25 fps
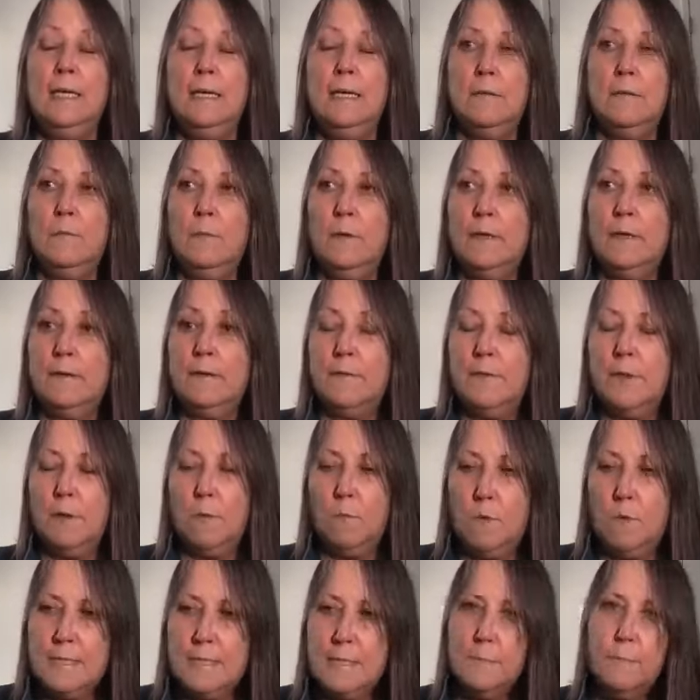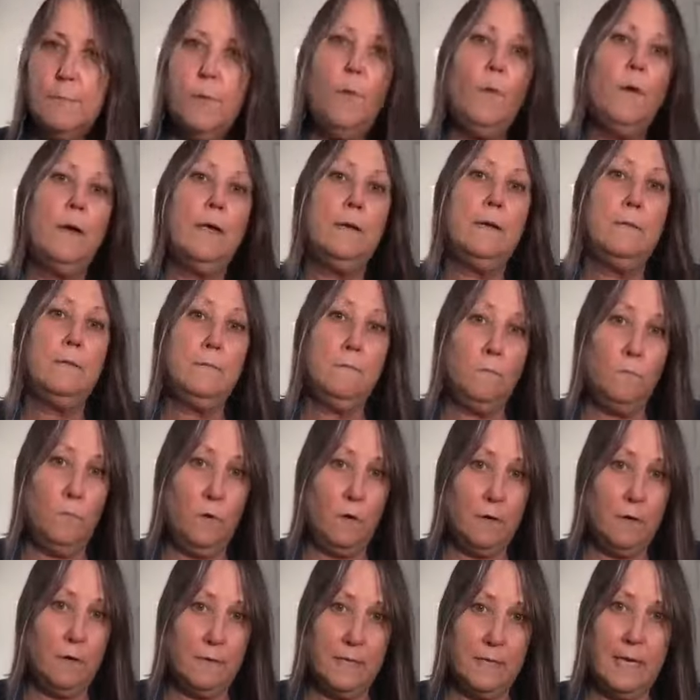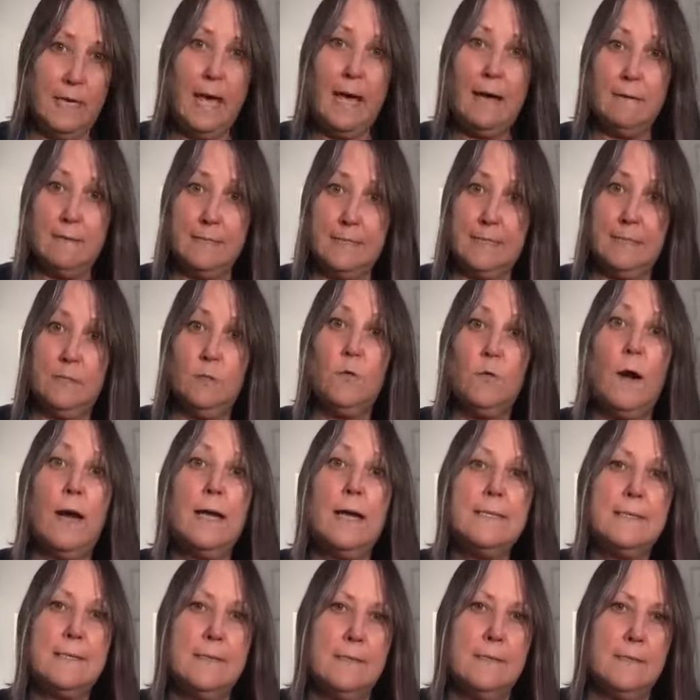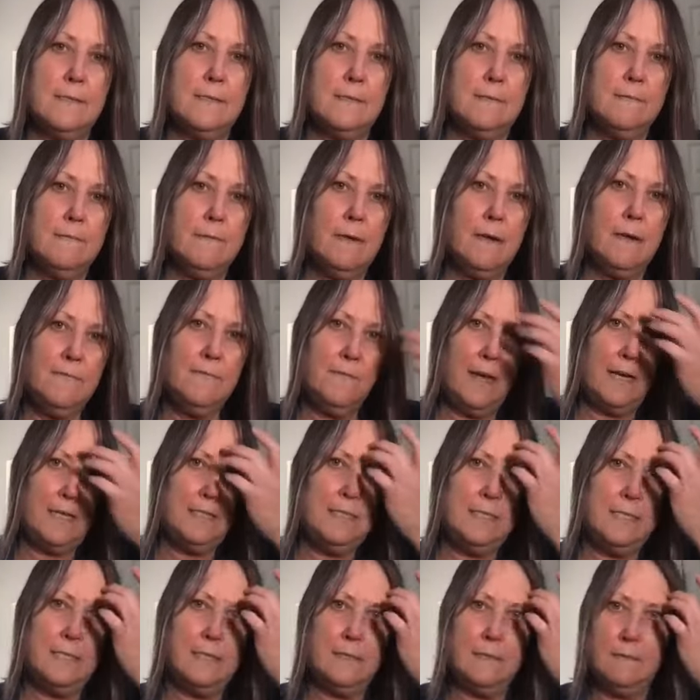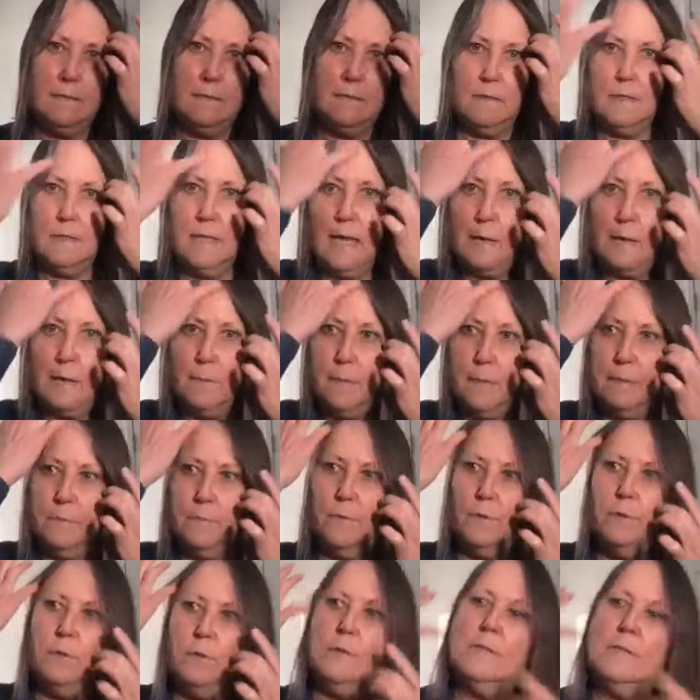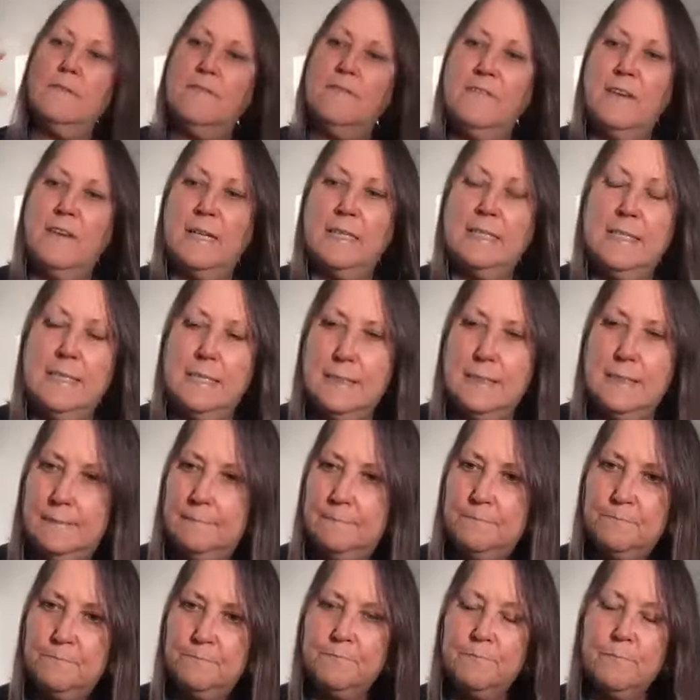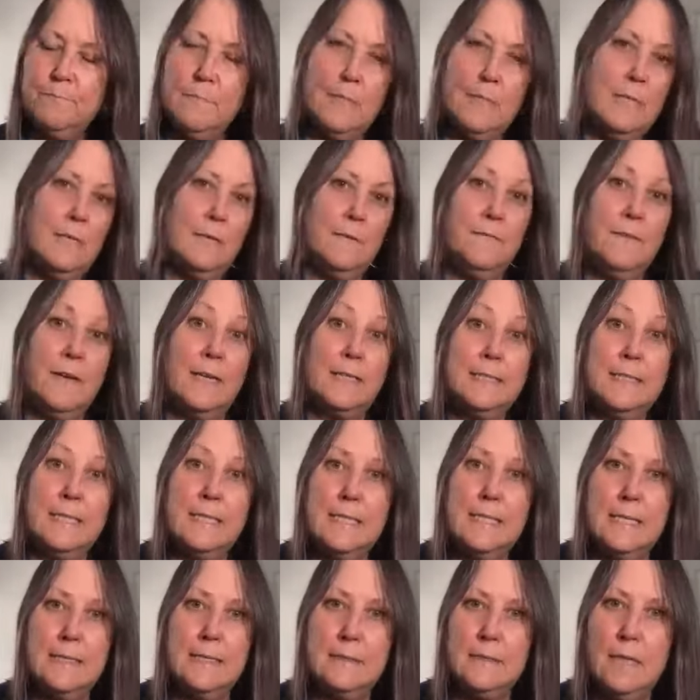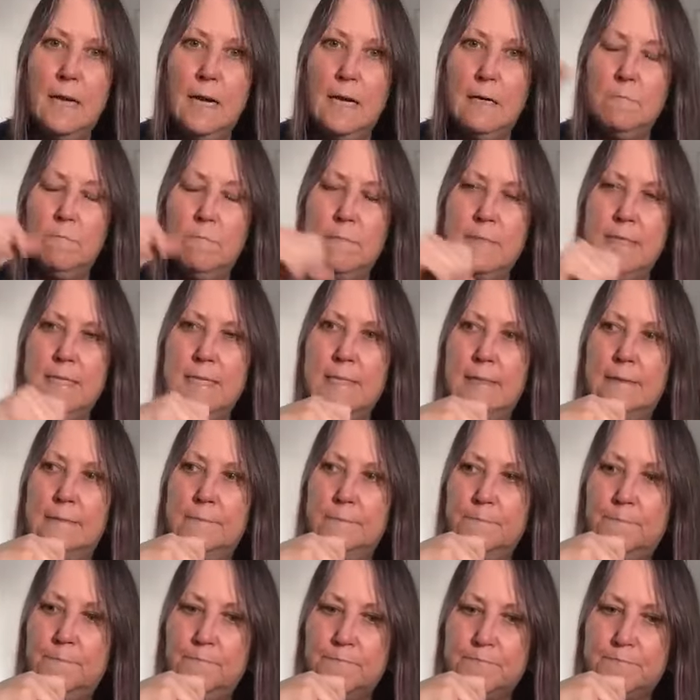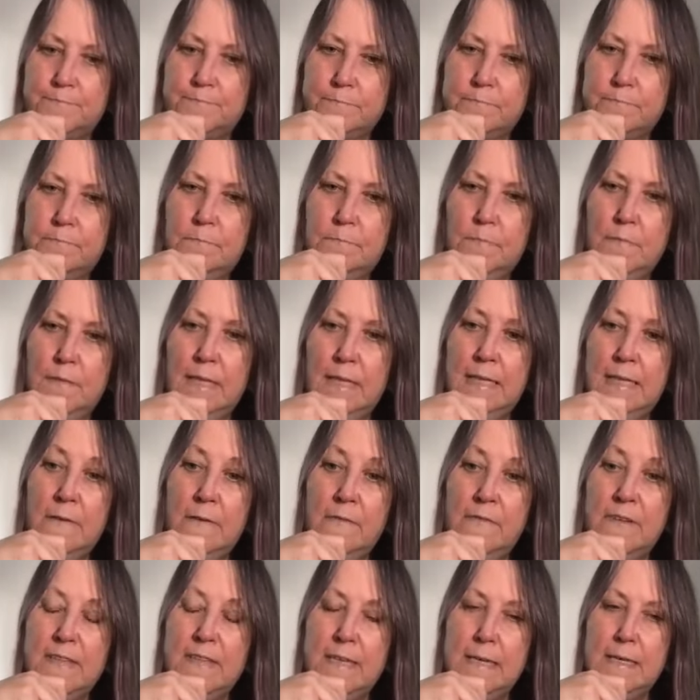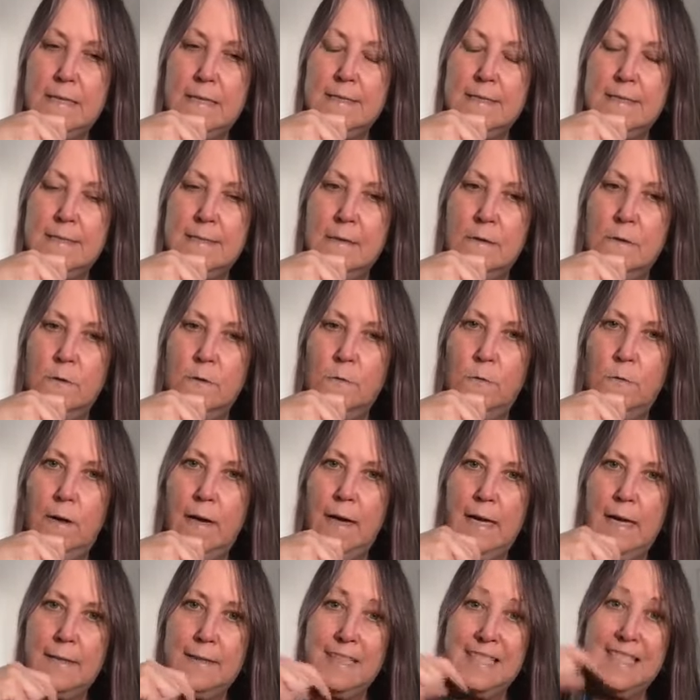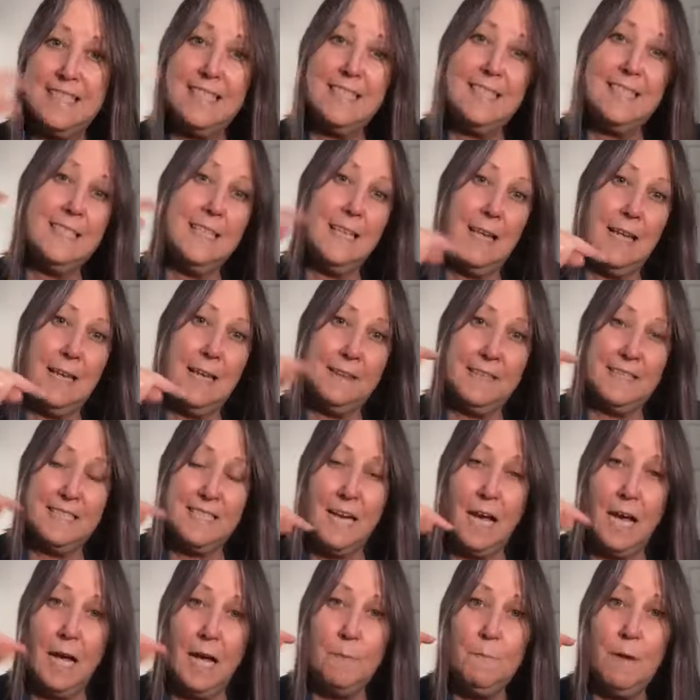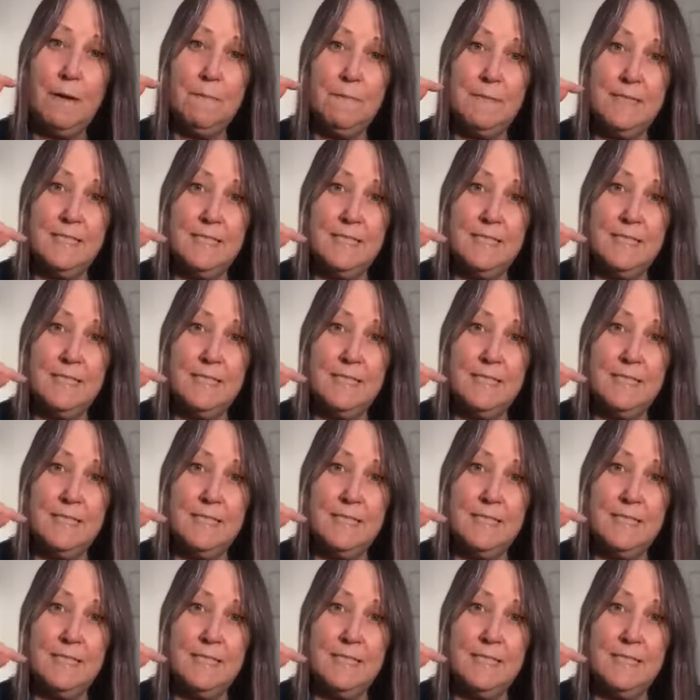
but there was a point where the housing crisis affected a lot of people and affected incomes and everything. So at the time I was